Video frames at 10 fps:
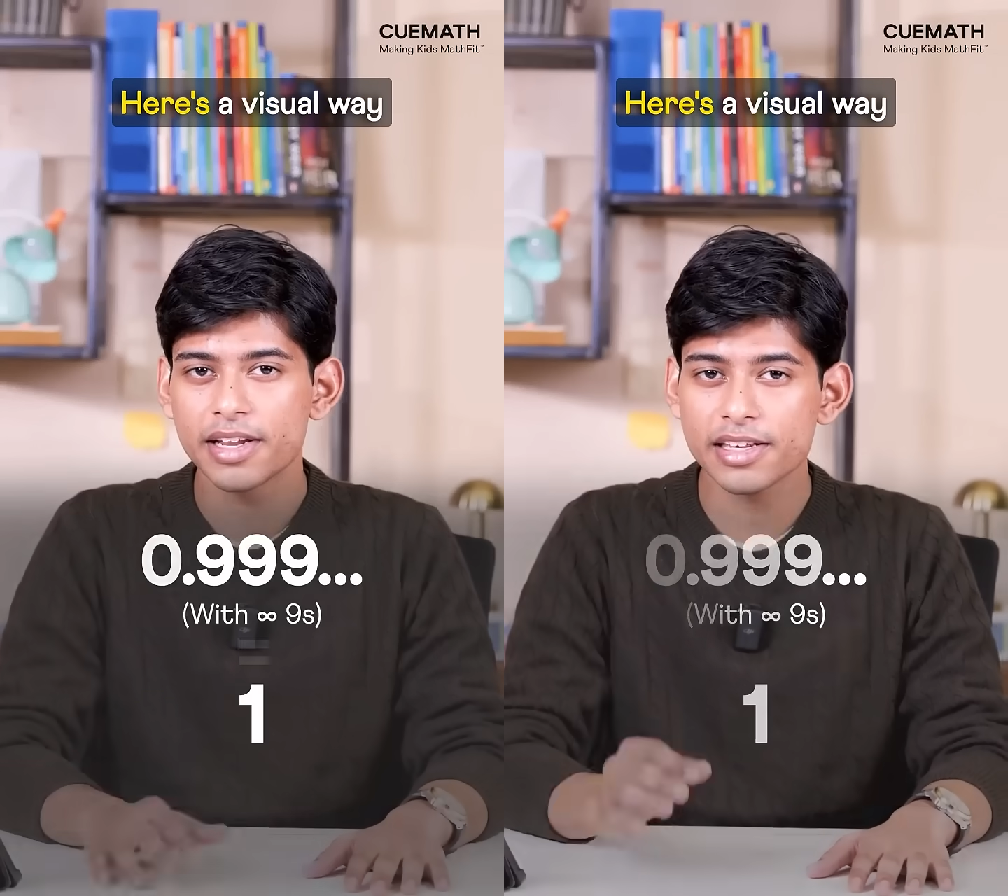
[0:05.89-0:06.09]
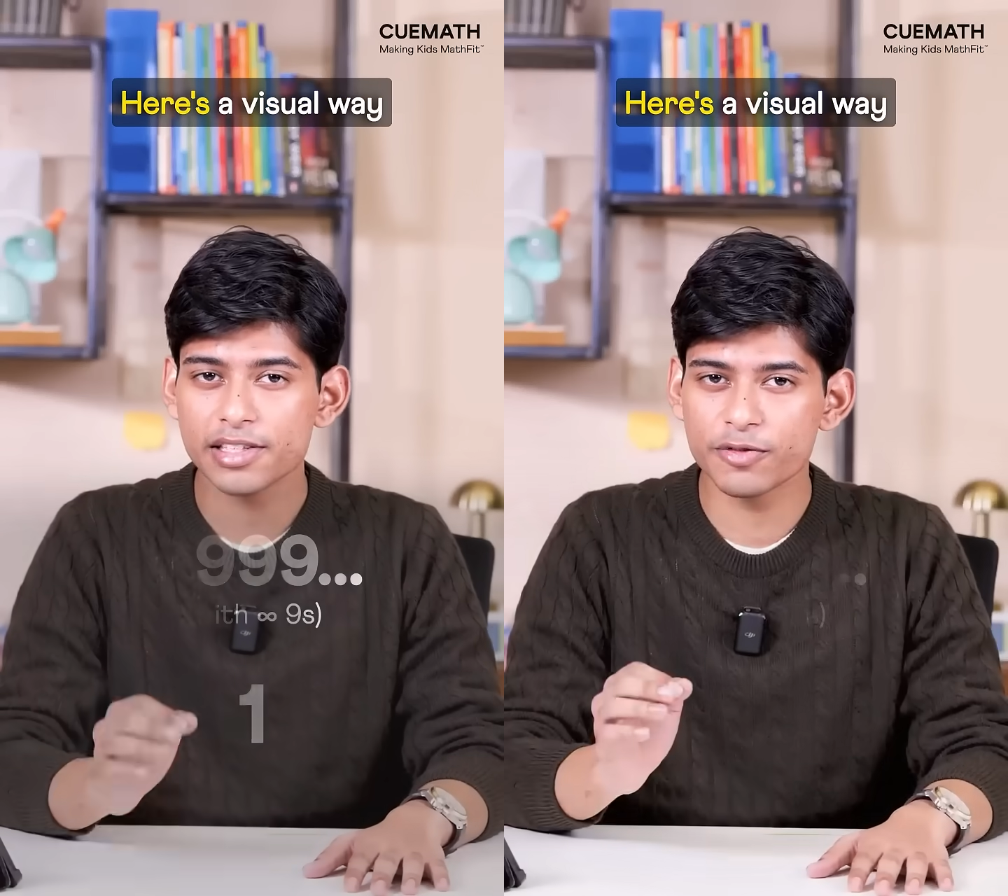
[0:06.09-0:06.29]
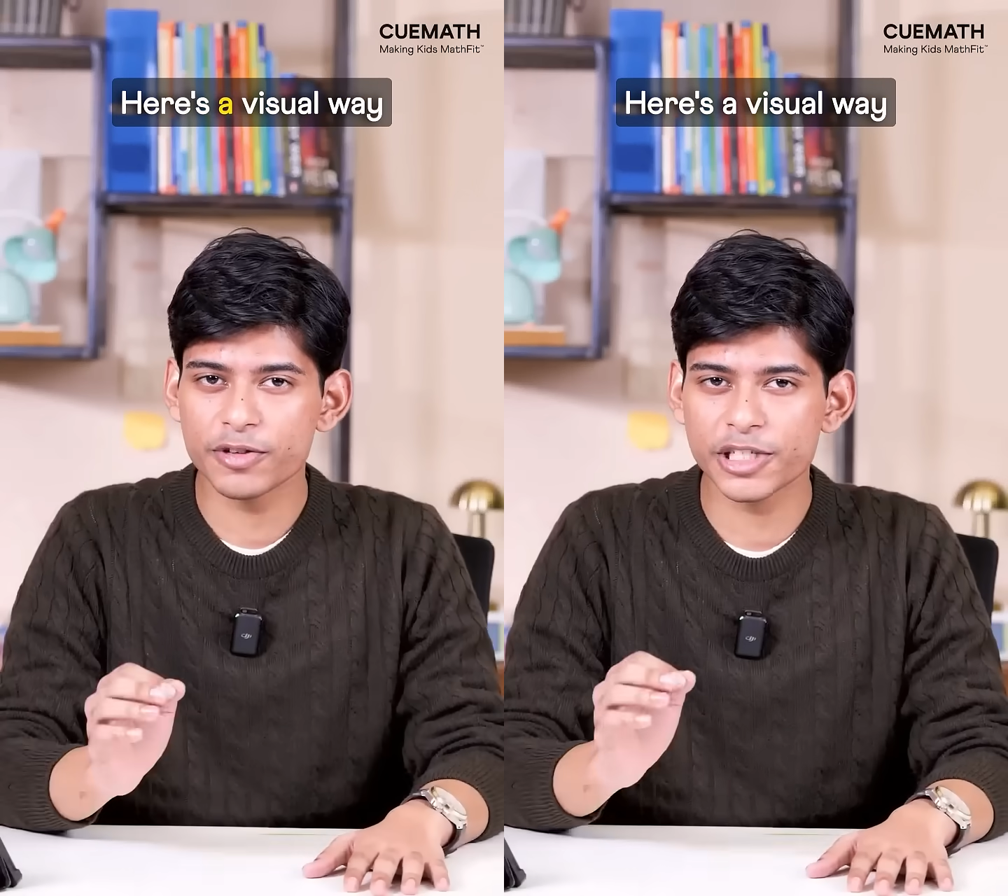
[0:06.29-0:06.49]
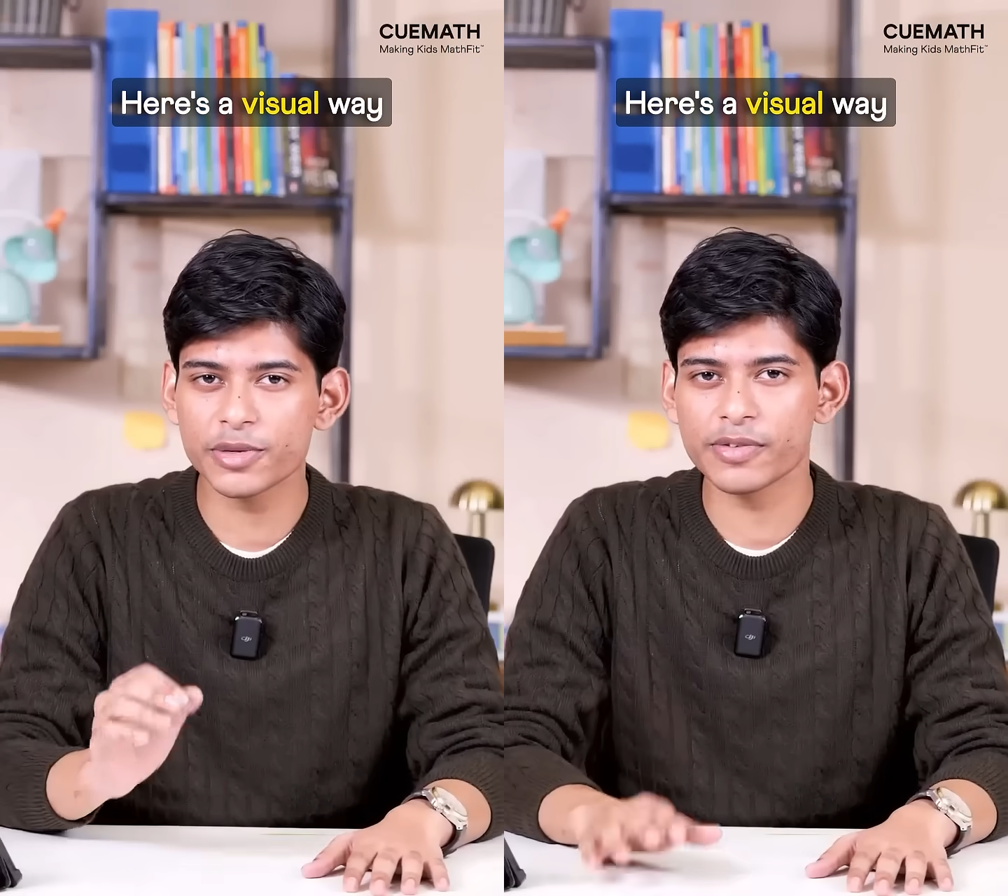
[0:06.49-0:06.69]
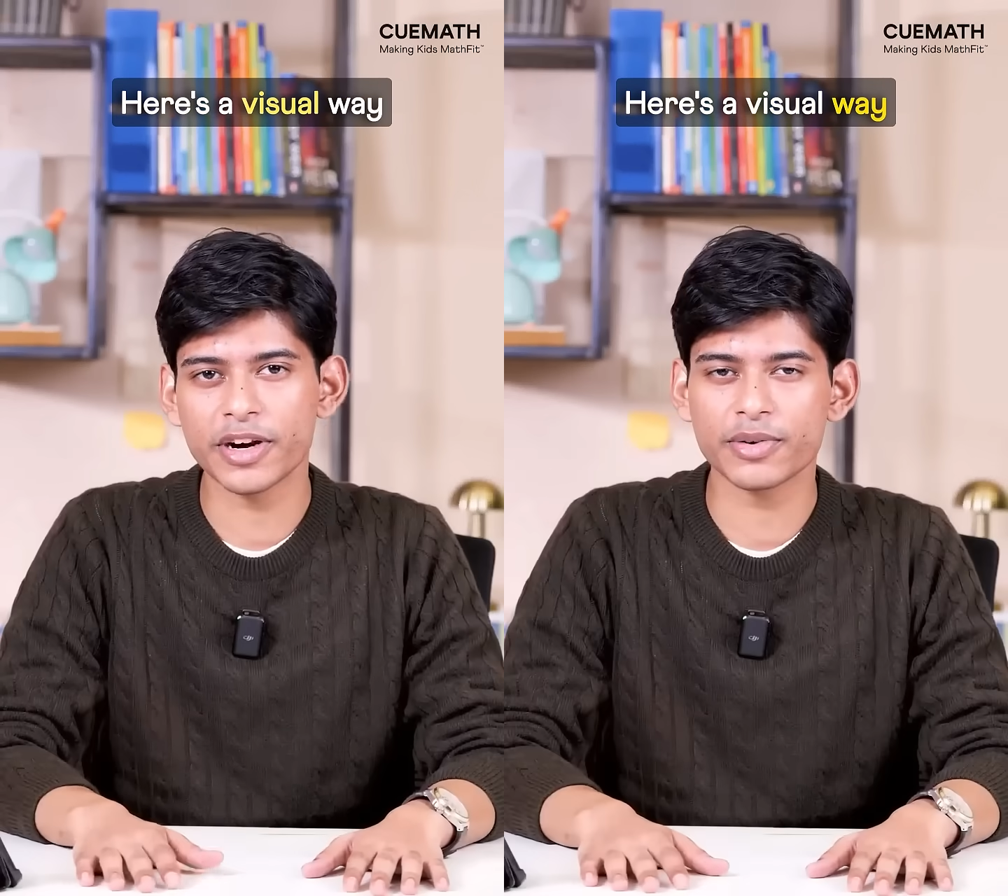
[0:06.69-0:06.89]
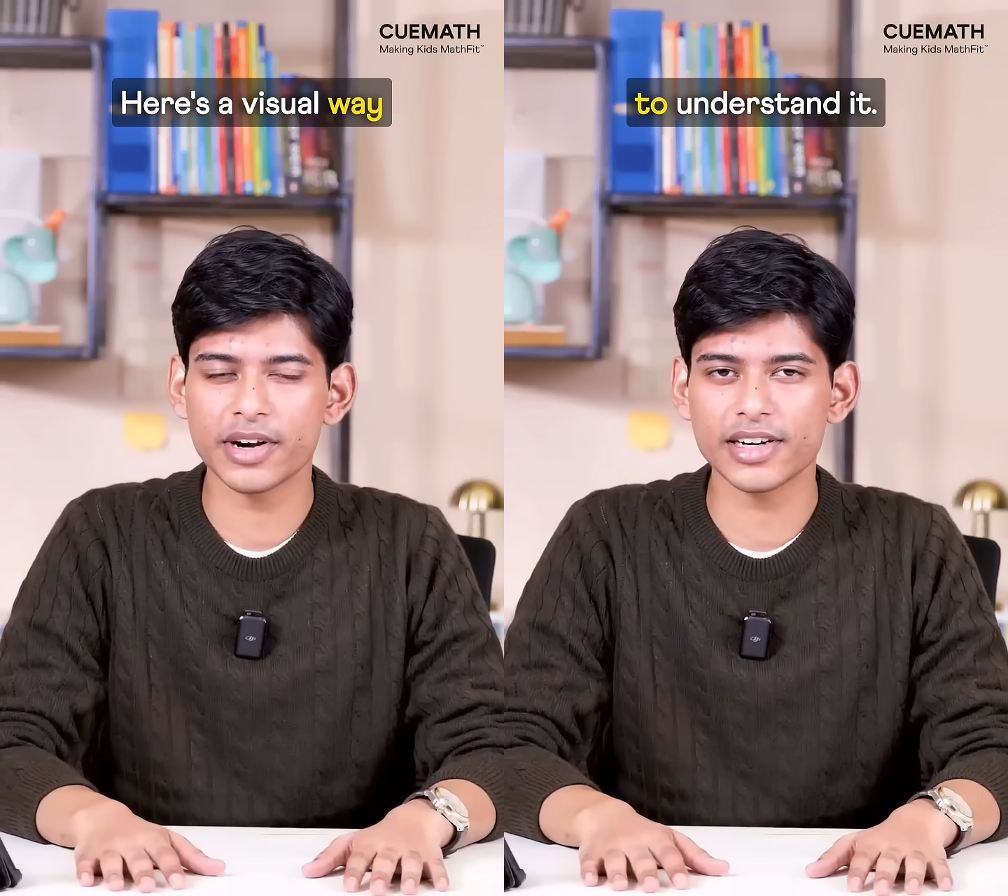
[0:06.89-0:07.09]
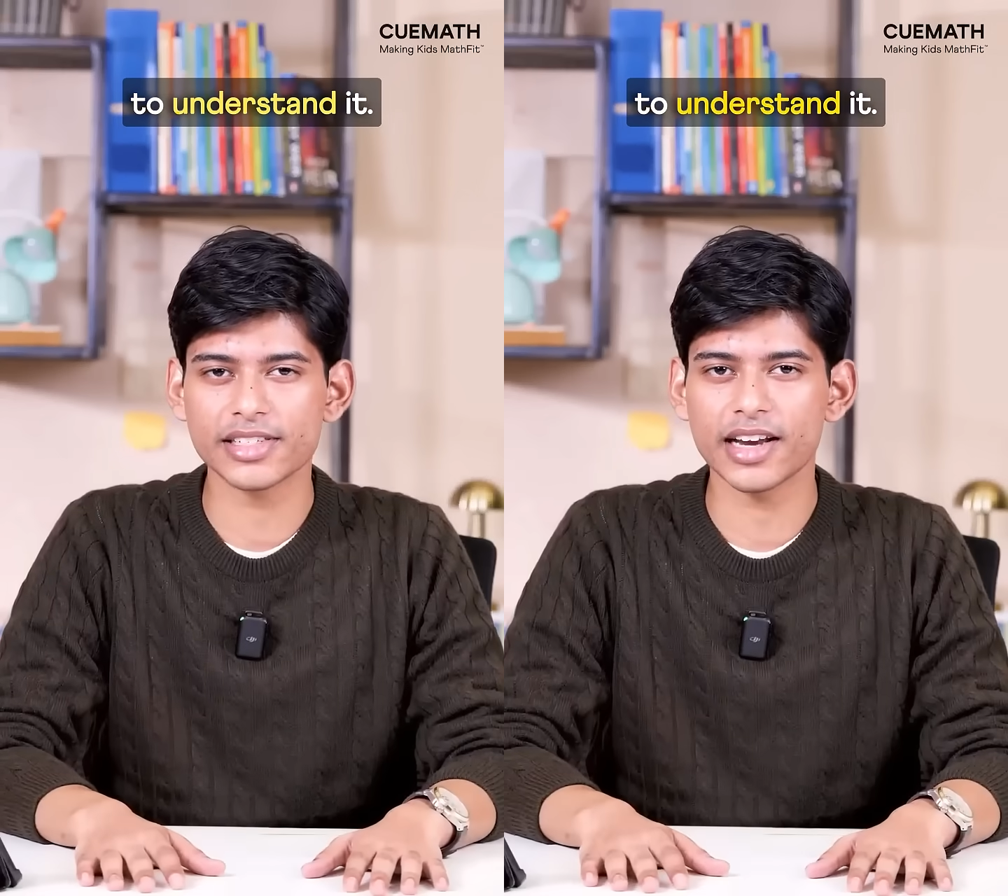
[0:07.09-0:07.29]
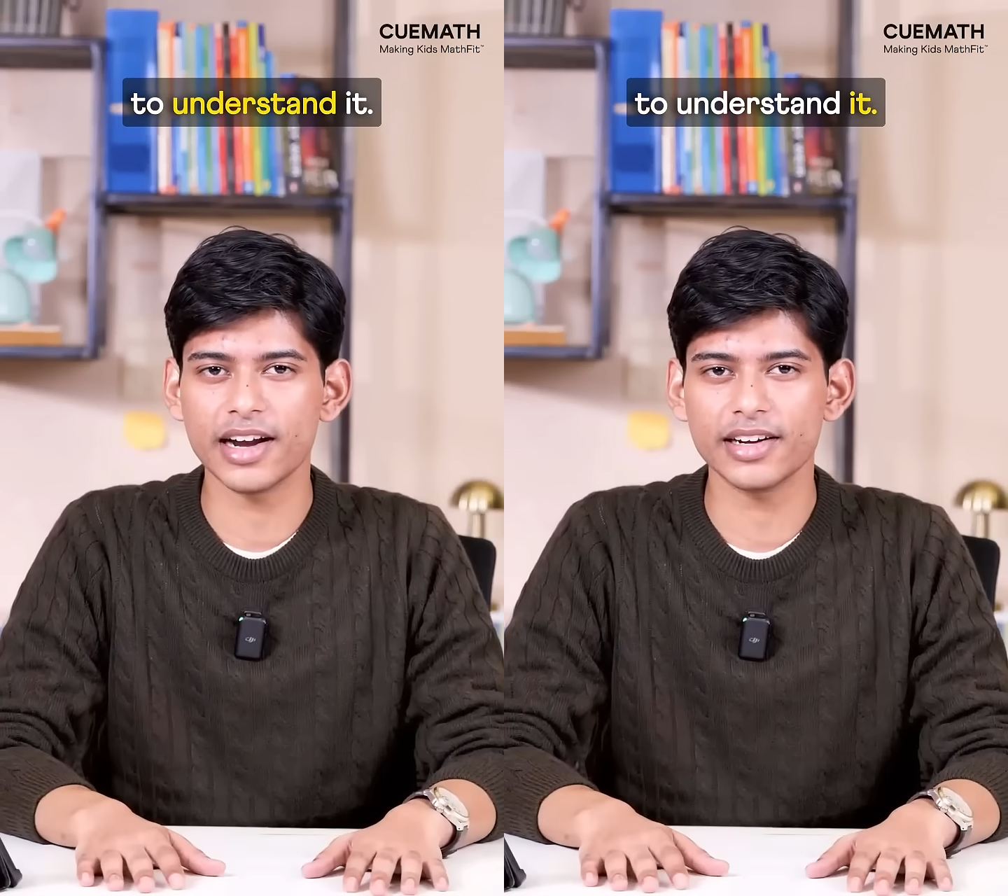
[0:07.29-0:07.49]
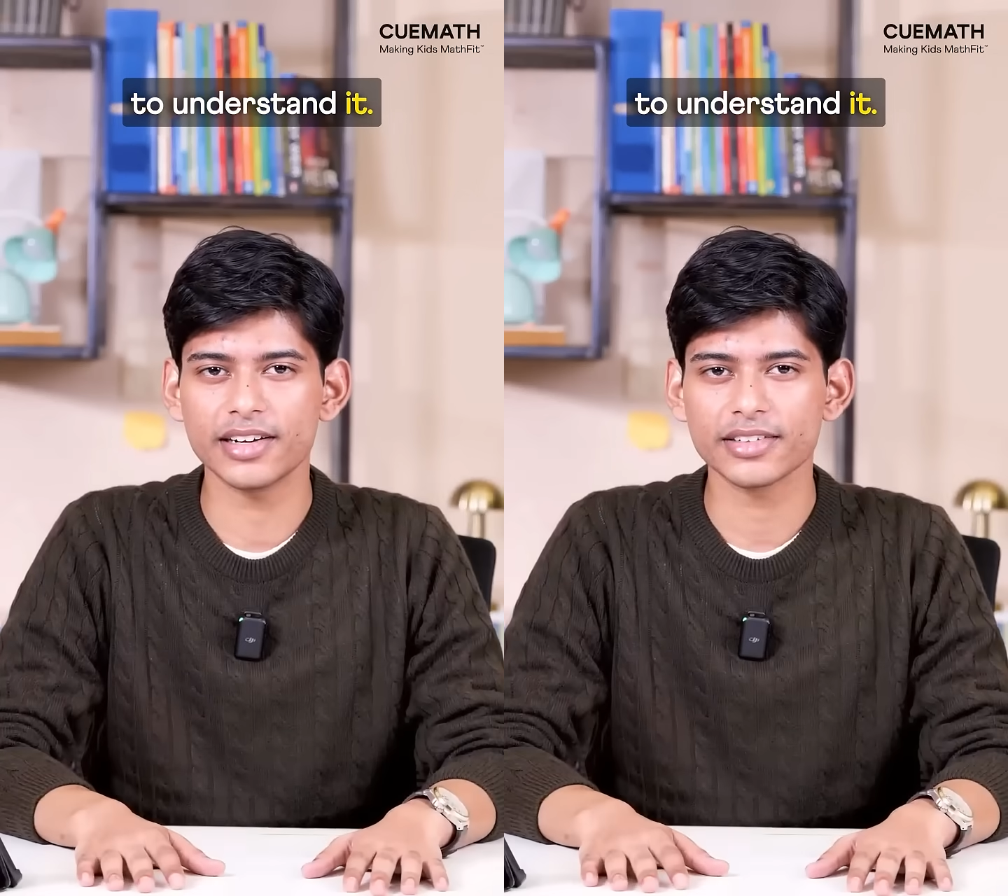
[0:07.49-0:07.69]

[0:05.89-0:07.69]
Here's a visual way to understand